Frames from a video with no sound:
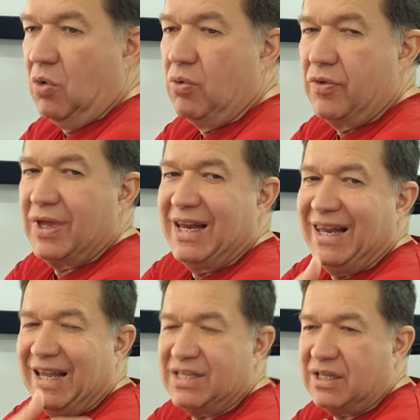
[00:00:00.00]
with a
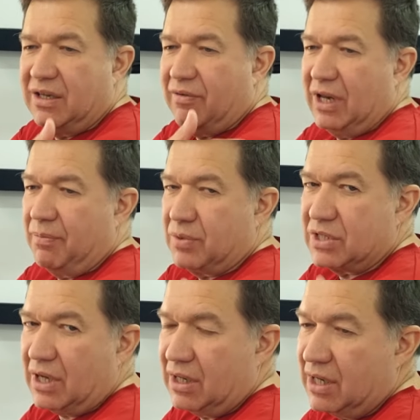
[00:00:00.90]
lesser developed
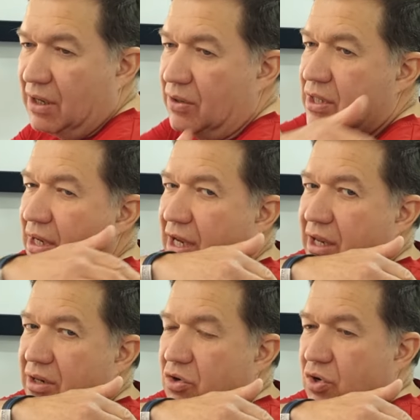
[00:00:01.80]
side delt
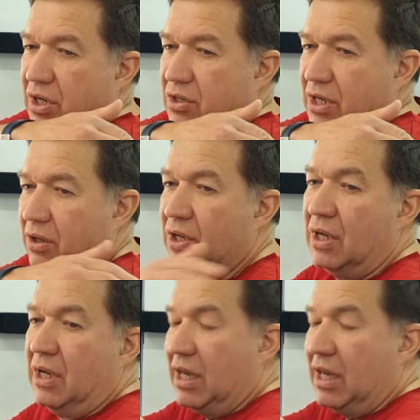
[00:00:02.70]
and rear delt.